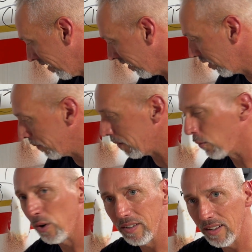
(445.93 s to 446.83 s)
a little bit
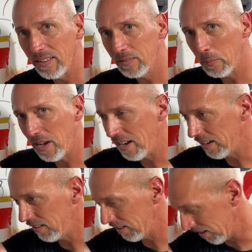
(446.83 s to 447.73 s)
more dust
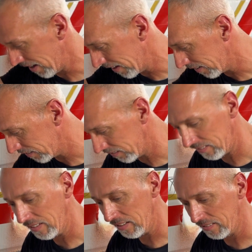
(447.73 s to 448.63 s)
behind as
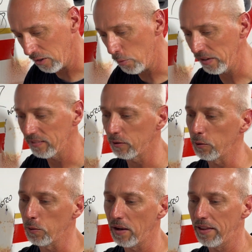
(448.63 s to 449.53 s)
it's going,
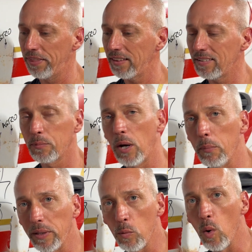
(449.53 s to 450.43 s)
so I think this
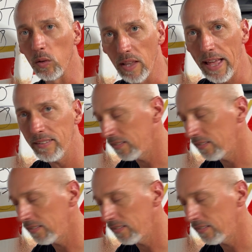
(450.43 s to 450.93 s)
probably won't last